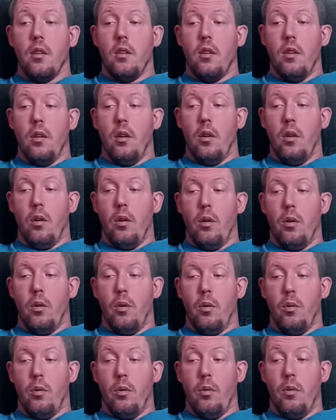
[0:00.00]
you know,
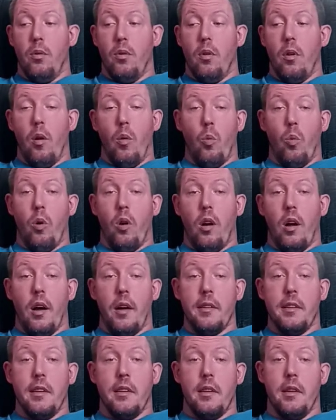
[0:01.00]
on what I
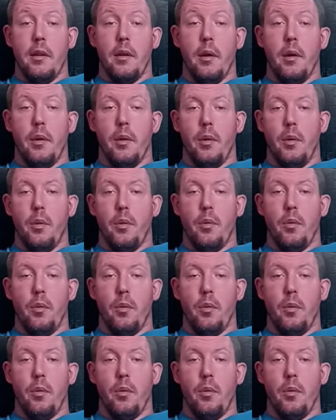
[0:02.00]
need to know,